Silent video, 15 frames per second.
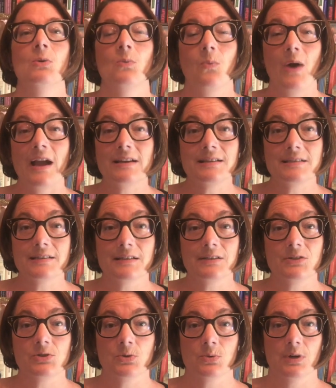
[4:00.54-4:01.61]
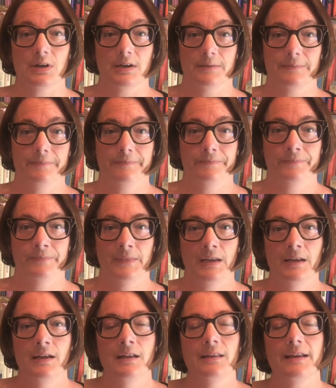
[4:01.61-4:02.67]
Why does it endure?
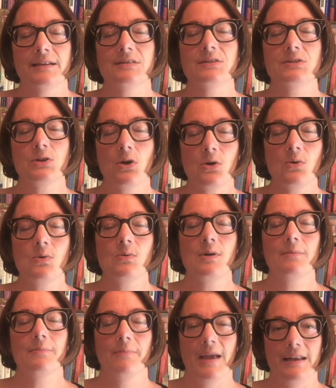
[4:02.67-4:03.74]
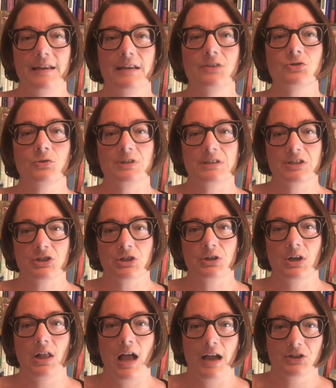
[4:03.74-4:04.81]
Like so many
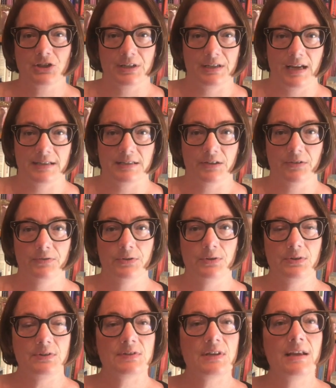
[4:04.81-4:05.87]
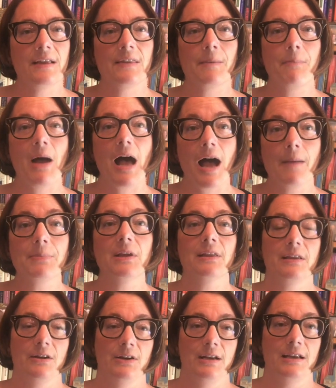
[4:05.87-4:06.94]
traditional Ashkenazic foods, the
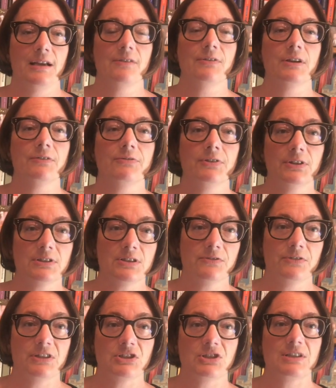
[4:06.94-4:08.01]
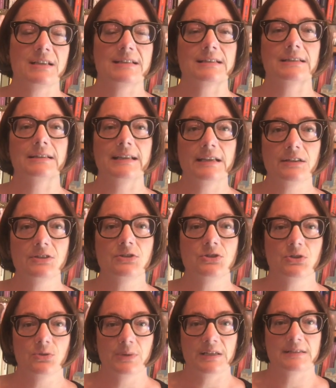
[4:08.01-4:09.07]
popularity of gefilte fish is linked
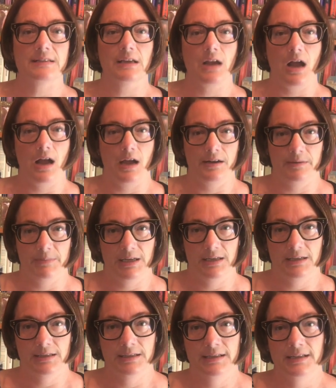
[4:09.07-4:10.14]
to its economy.